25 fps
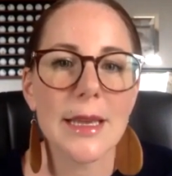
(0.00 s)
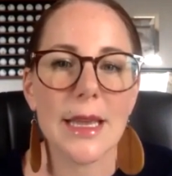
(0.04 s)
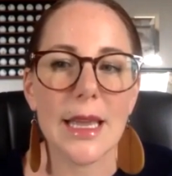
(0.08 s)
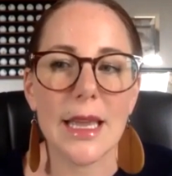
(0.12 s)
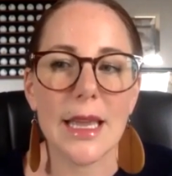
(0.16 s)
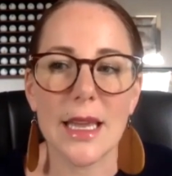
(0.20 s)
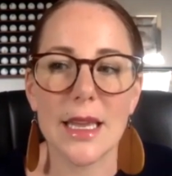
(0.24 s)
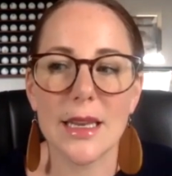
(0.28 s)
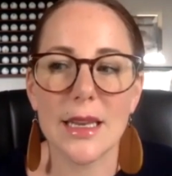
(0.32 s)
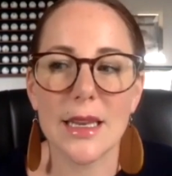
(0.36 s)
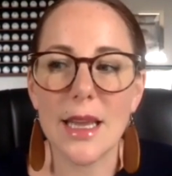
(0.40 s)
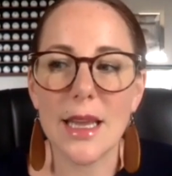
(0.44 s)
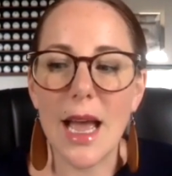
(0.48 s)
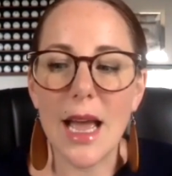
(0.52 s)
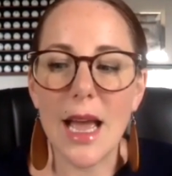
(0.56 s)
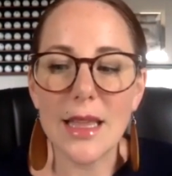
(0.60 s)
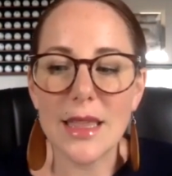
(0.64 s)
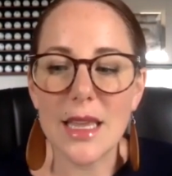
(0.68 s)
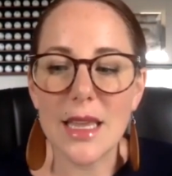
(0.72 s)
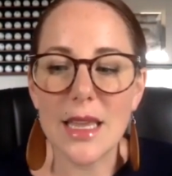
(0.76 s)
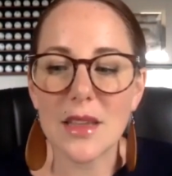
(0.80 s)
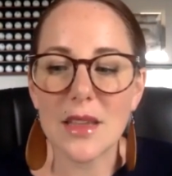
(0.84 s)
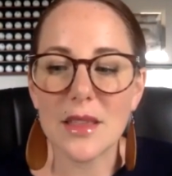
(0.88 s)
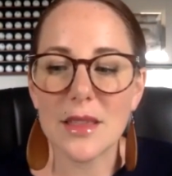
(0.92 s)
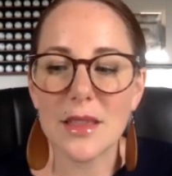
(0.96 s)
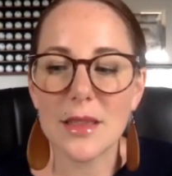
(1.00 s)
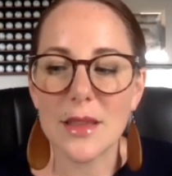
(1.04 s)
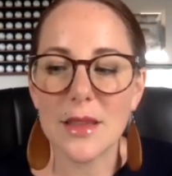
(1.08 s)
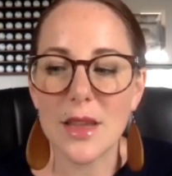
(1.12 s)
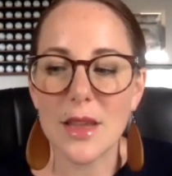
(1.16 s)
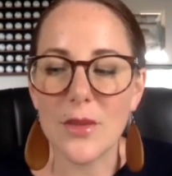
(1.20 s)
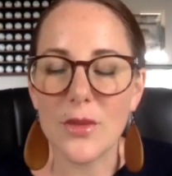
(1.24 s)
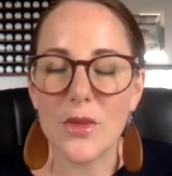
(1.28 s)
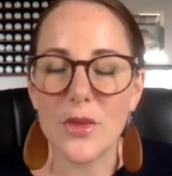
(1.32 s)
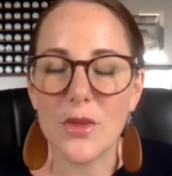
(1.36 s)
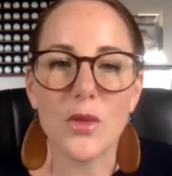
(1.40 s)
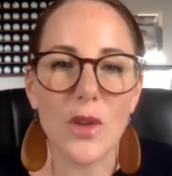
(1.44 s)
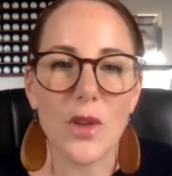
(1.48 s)
And I think
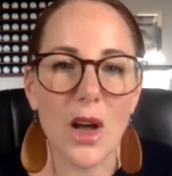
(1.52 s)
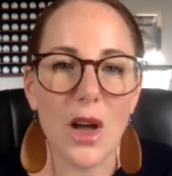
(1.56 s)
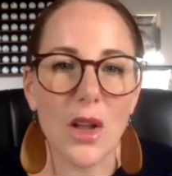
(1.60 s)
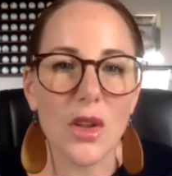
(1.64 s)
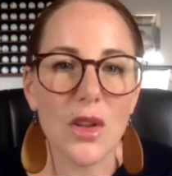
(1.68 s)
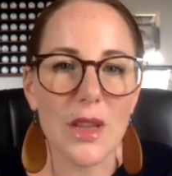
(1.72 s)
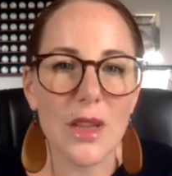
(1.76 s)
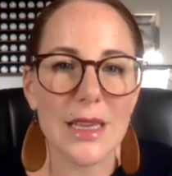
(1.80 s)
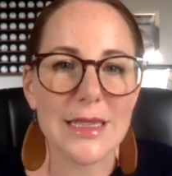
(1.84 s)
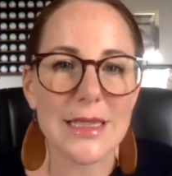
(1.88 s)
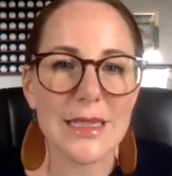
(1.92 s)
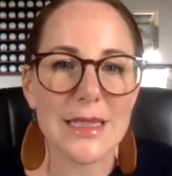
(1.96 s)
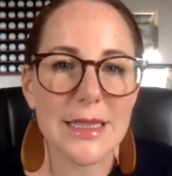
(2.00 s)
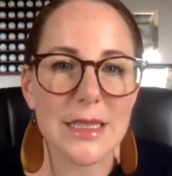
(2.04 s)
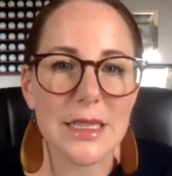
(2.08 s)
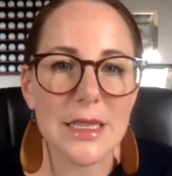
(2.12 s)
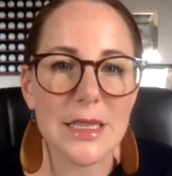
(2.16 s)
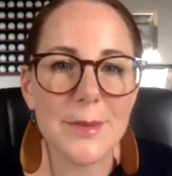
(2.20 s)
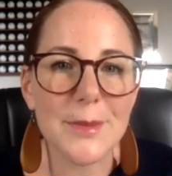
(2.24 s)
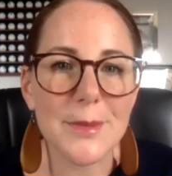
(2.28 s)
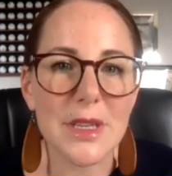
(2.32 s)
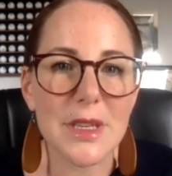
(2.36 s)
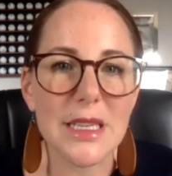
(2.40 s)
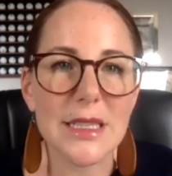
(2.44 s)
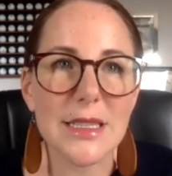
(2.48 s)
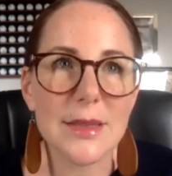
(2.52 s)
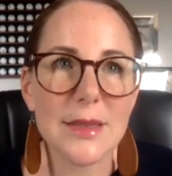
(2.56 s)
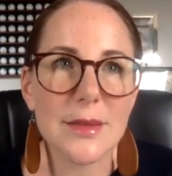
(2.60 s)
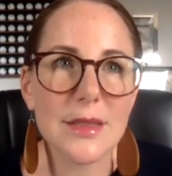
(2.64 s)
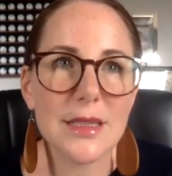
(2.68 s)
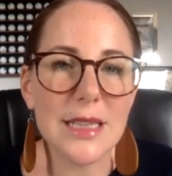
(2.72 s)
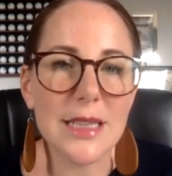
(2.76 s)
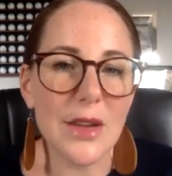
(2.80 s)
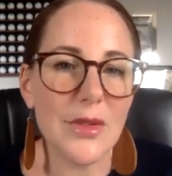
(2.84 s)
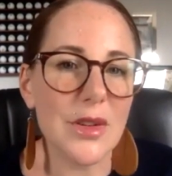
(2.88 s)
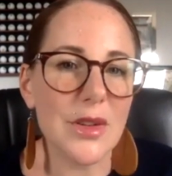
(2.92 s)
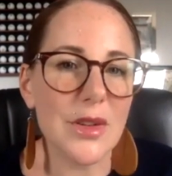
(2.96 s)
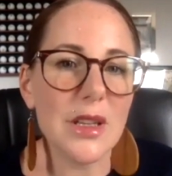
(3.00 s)
if you follow that system, it's
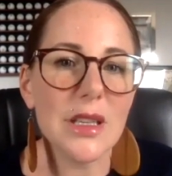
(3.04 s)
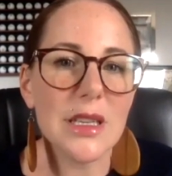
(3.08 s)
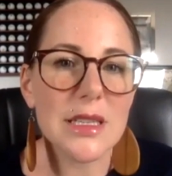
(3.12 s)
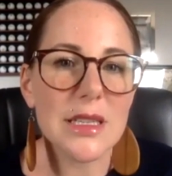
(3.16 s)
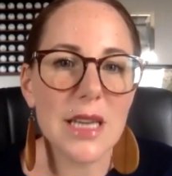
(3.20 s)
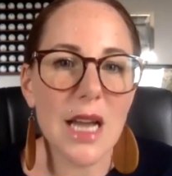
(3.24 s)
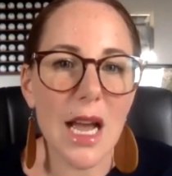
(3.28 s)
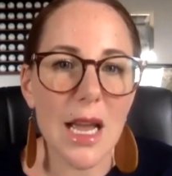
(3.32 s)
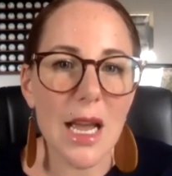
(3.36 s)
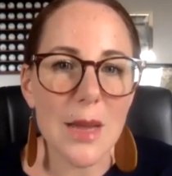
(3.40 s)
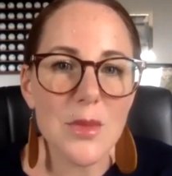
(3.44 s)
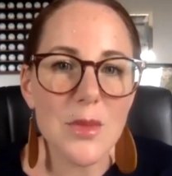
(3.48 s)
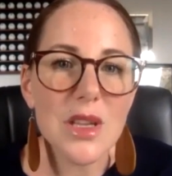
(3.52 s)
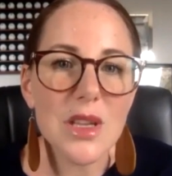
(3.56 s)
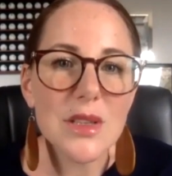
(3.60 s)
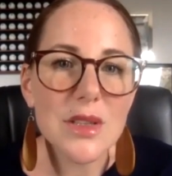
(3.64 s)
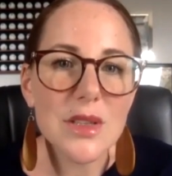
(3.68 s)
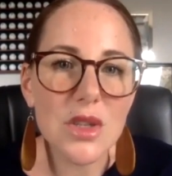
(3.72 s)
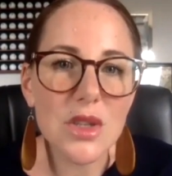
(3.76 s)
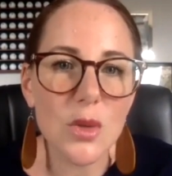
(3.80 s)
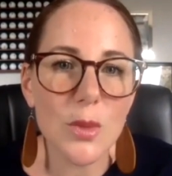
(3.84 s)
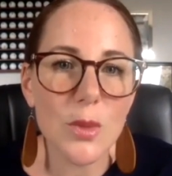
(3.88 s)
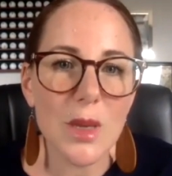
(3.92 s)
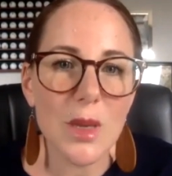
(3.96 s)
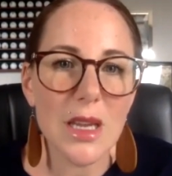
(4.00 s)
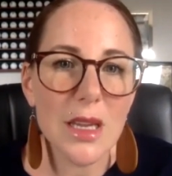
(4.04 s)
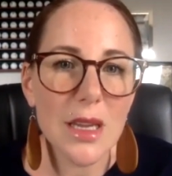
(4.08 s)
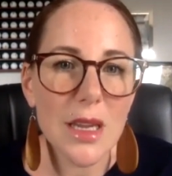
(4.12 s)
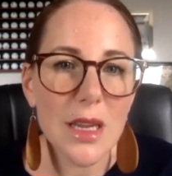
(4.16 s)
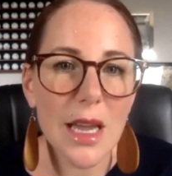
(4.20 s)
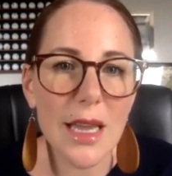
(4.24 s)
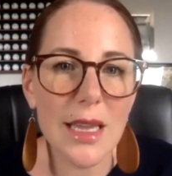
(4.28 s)
definitely time consuming,